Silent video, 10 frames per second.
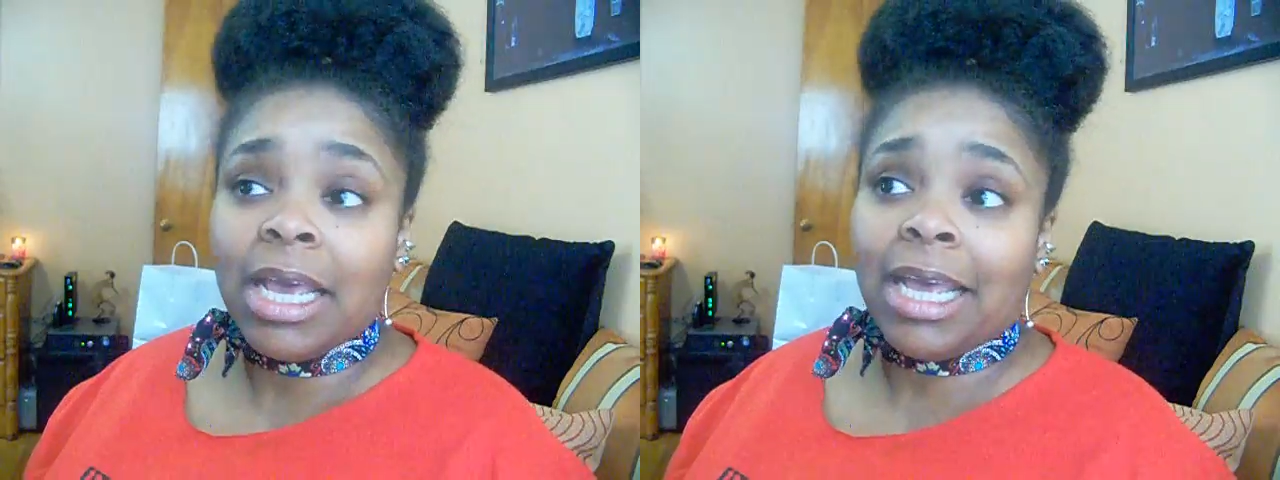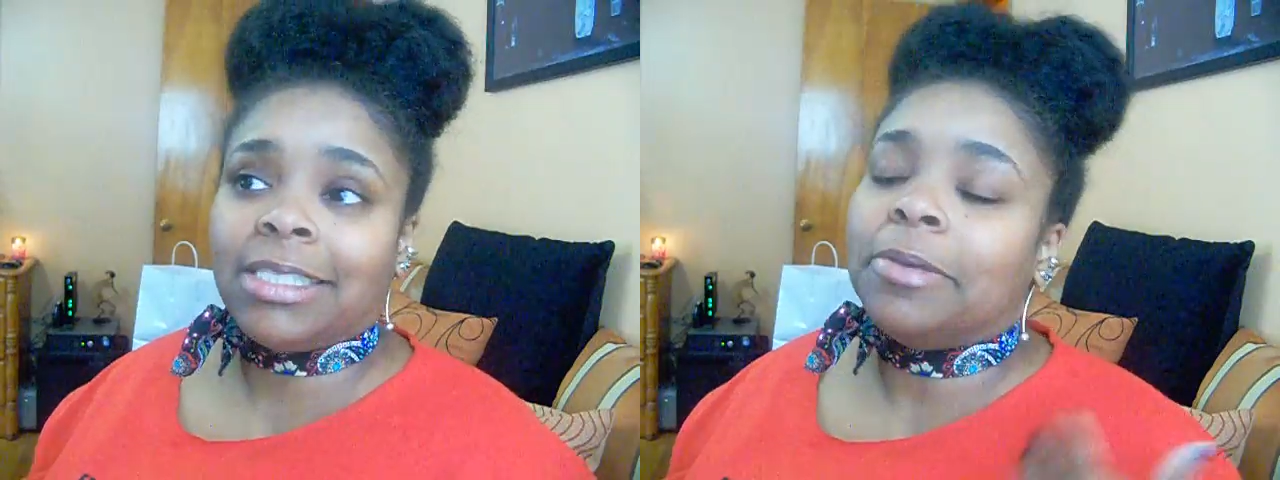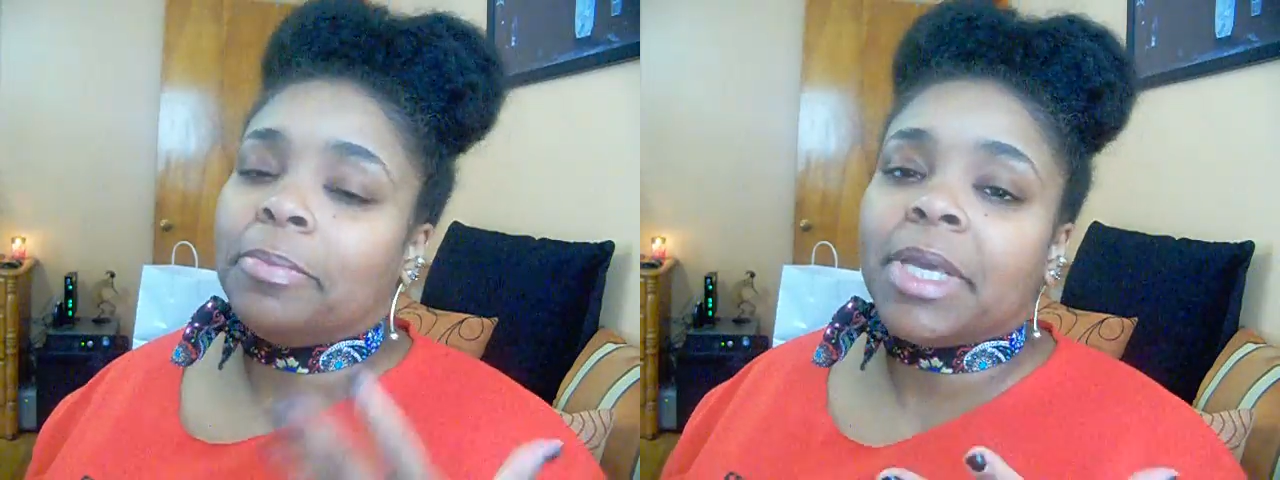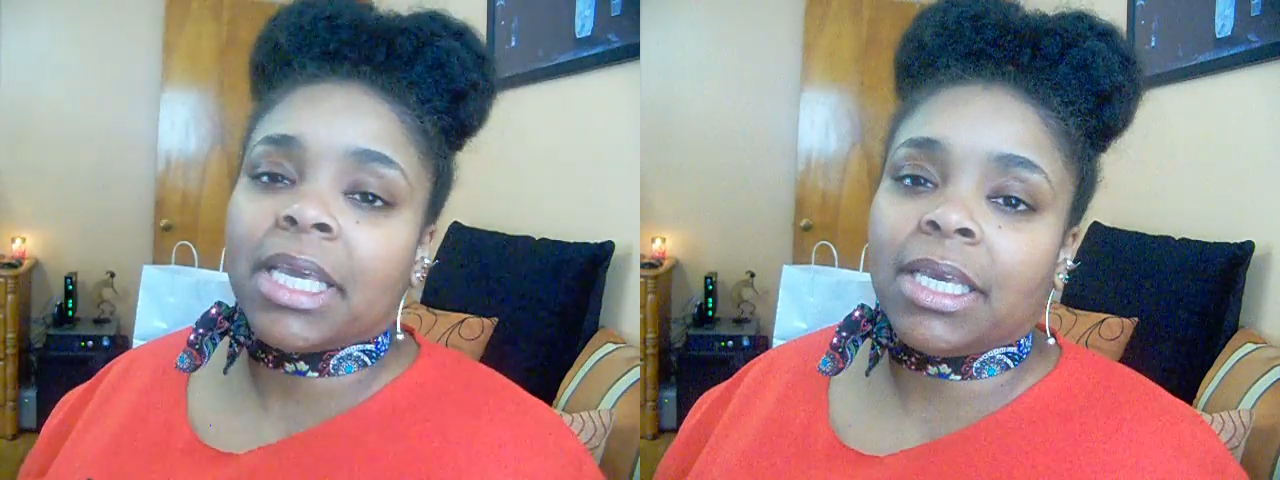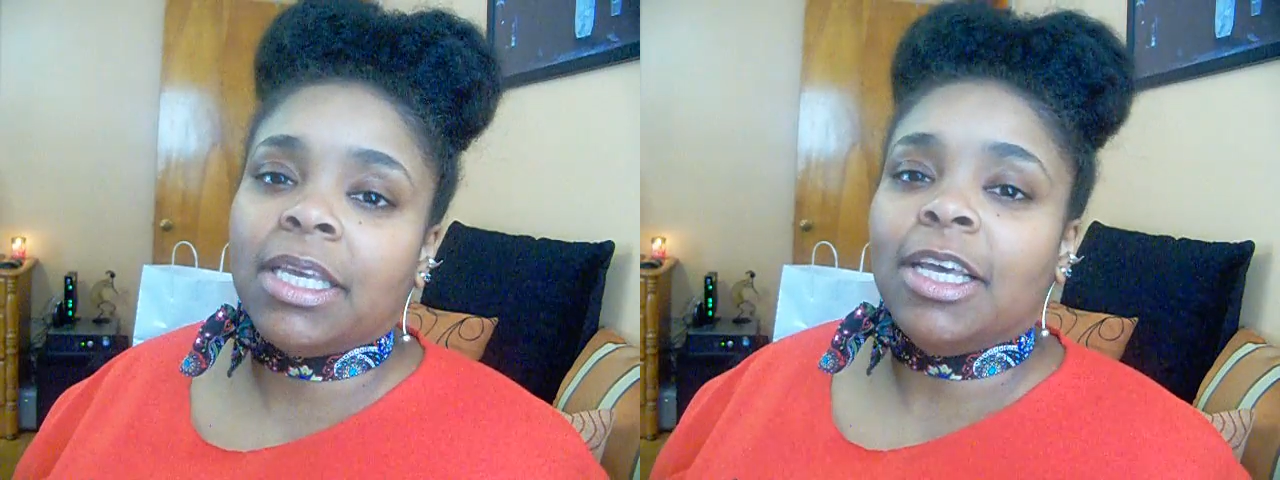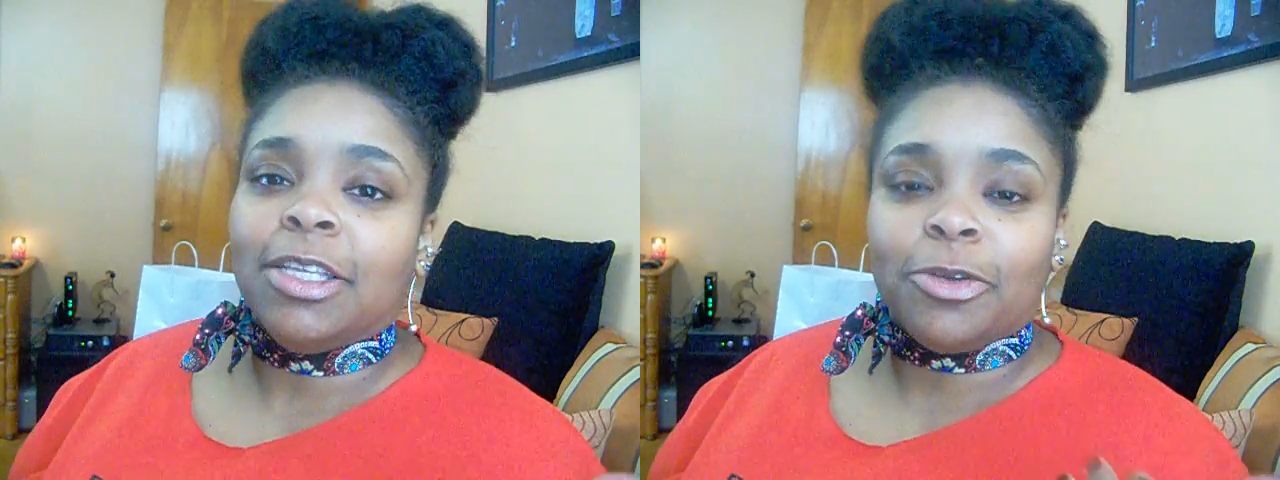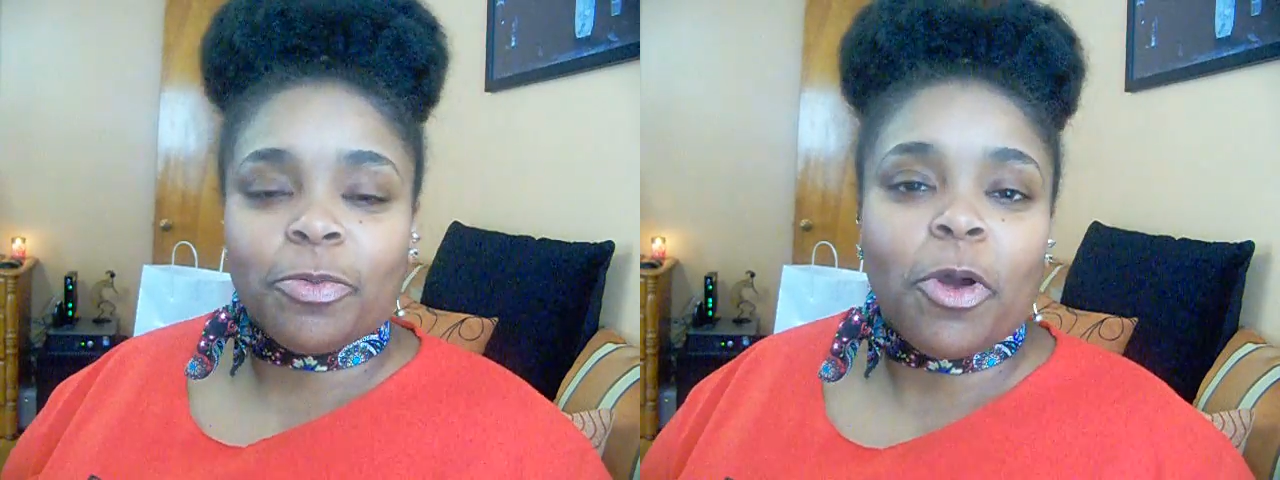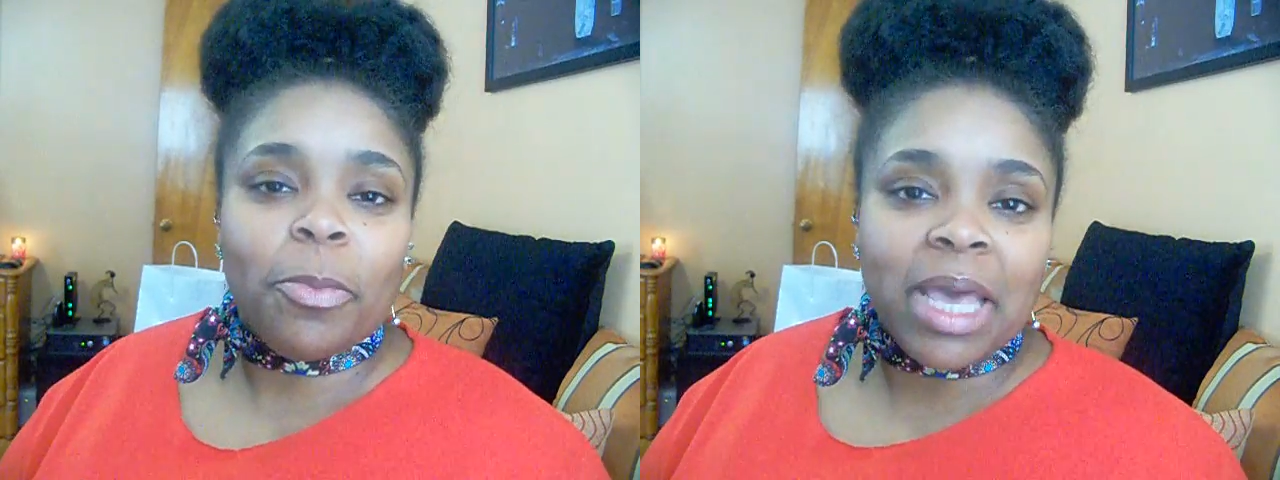and to me the
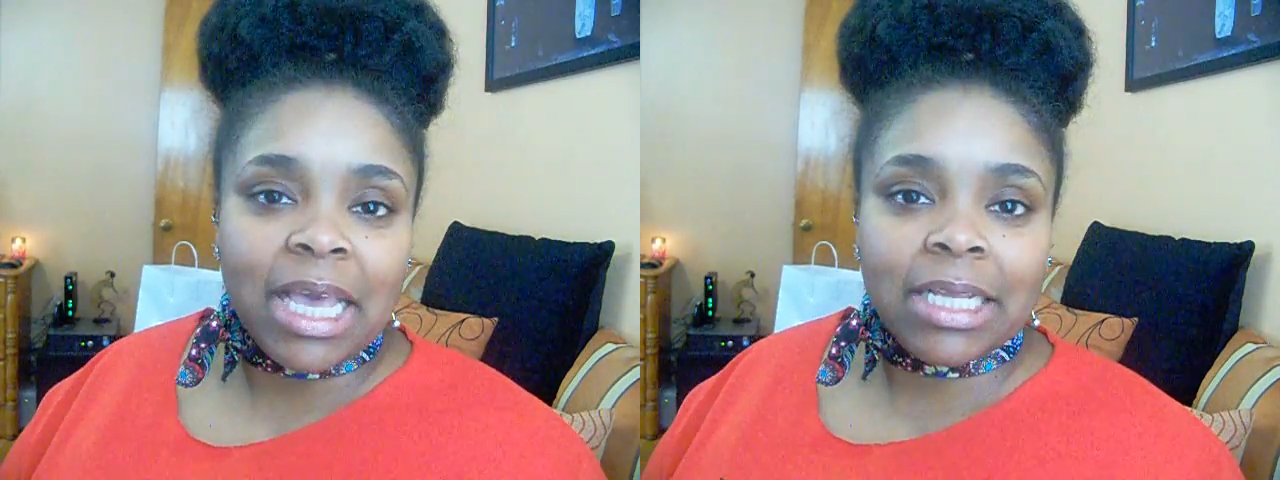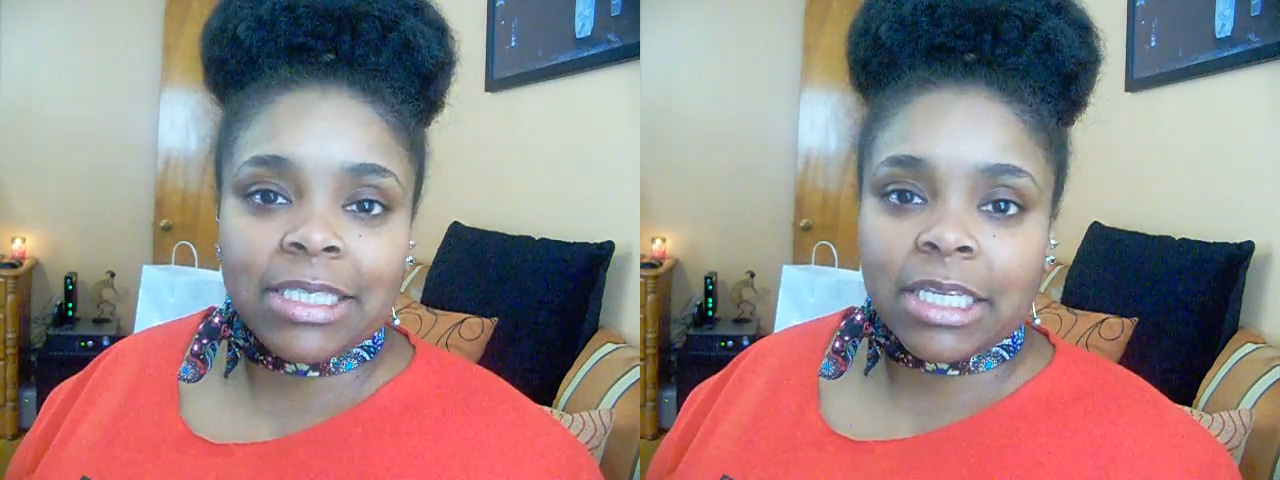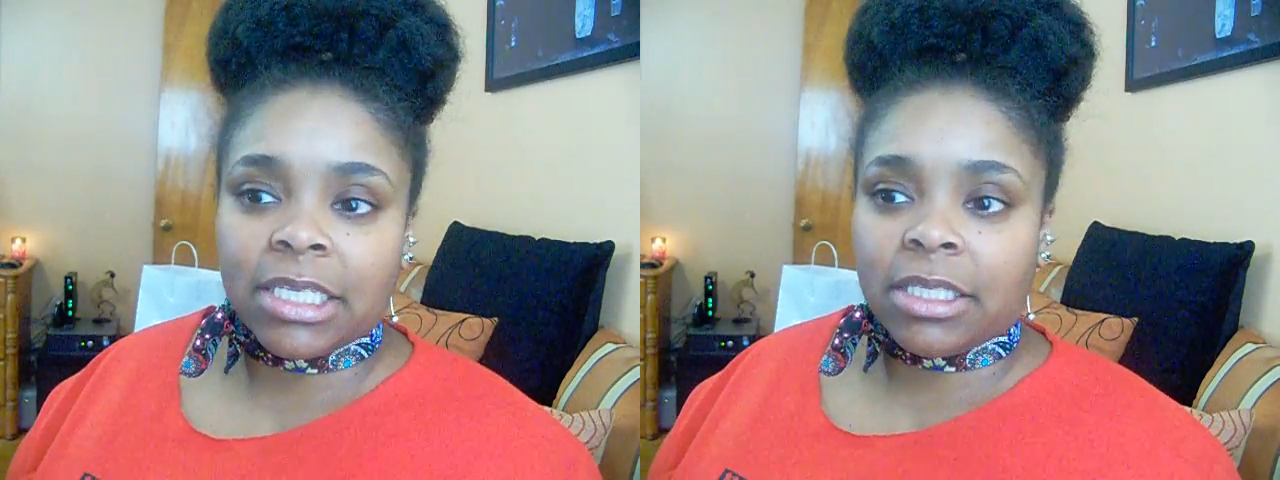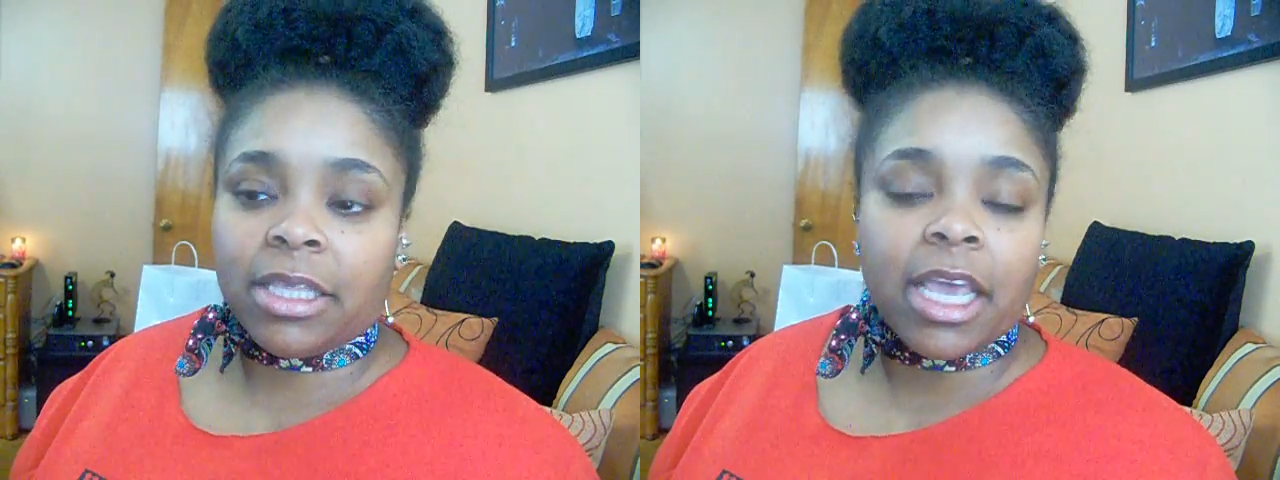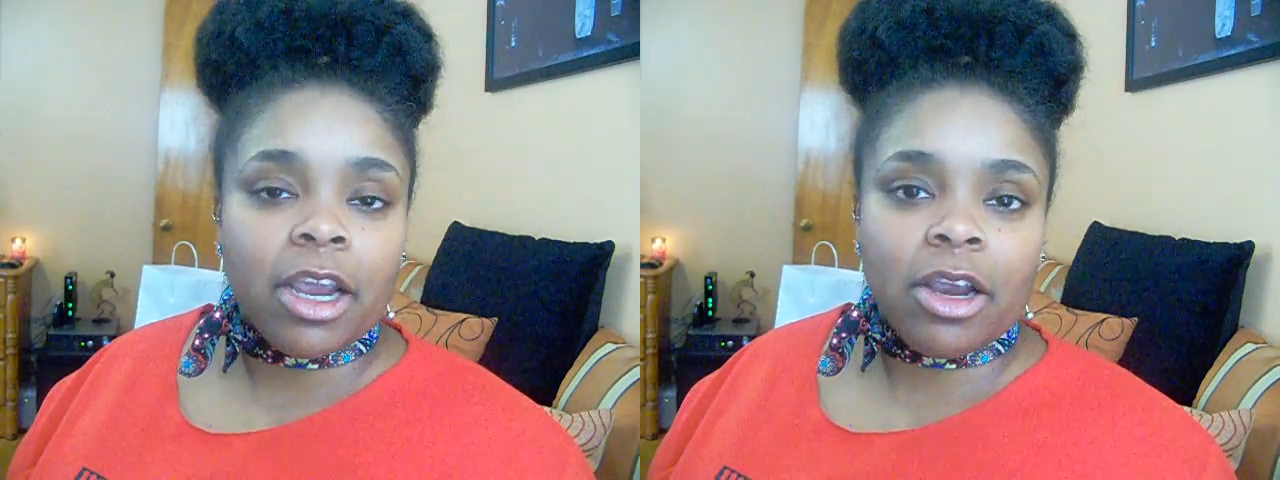romance is there.